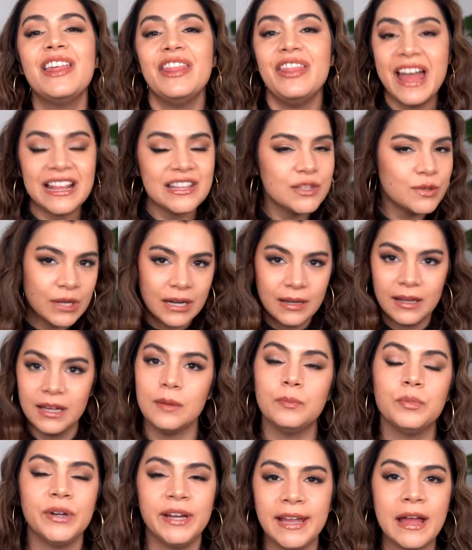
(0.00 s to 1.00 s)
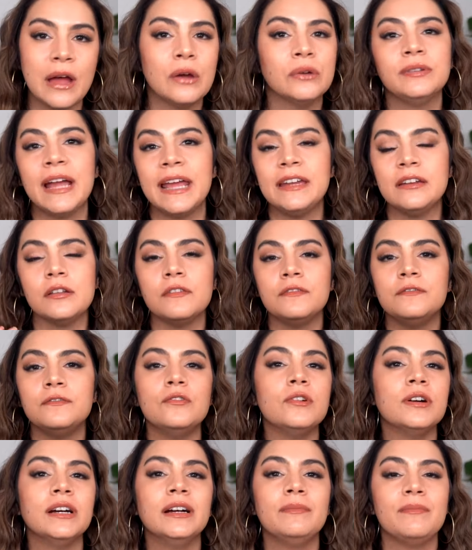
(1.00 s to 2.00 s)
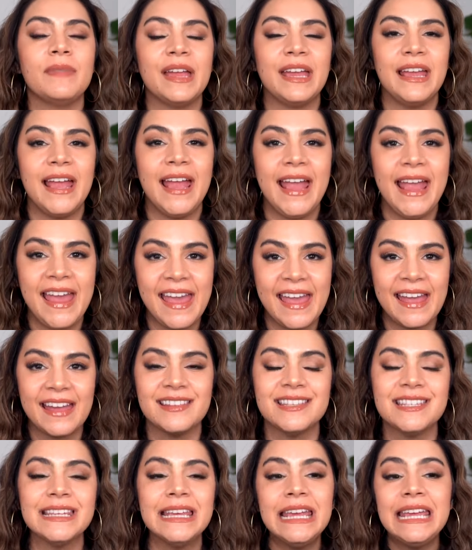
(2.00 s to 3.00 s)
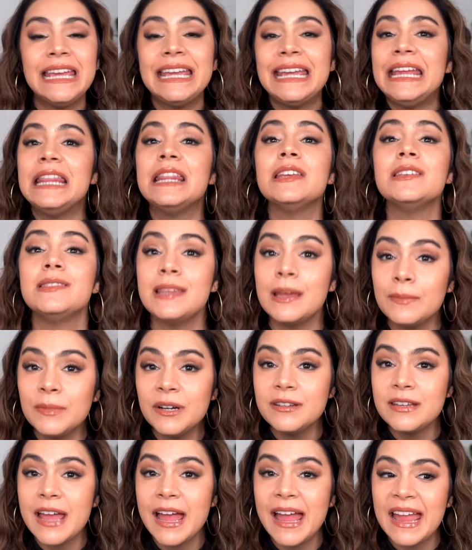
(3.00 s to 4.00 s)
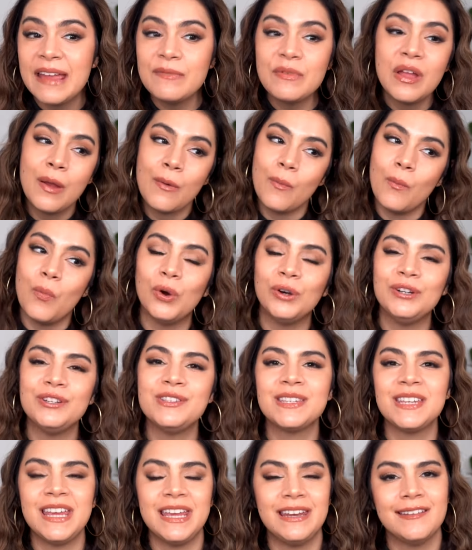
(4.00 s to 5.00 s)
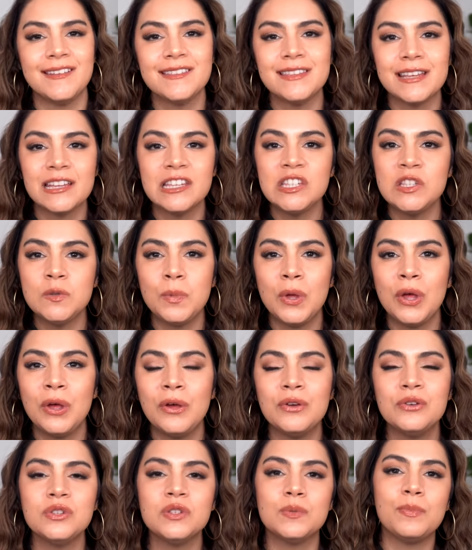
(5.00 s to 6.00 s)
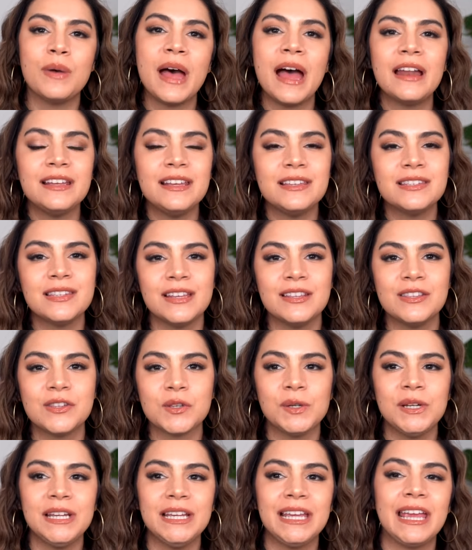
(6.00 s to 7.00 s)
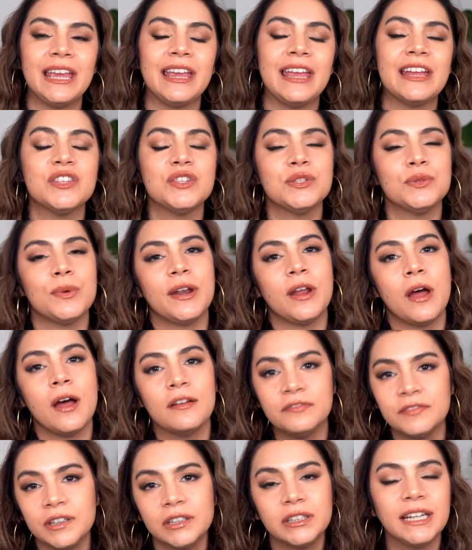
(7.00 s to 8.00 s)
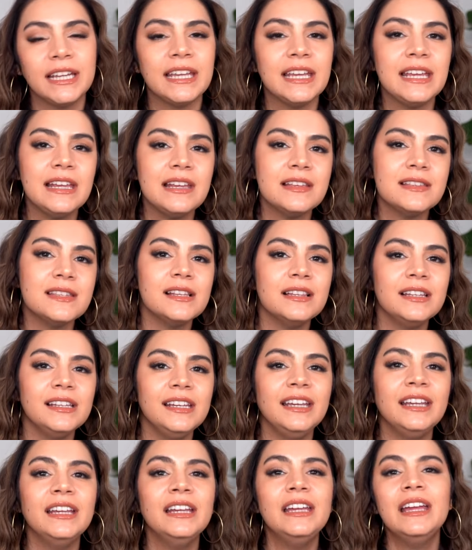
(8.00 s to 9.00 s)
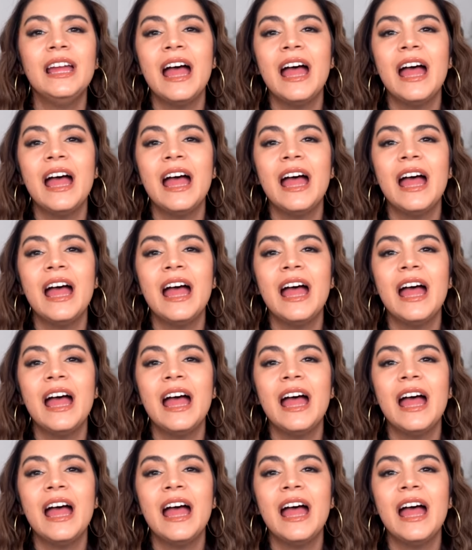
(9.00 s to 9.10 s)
That's when I'm gonna break out retinol for my hands. In the summertime, more skin is exposed, body sunscreen can get sweat off very easily.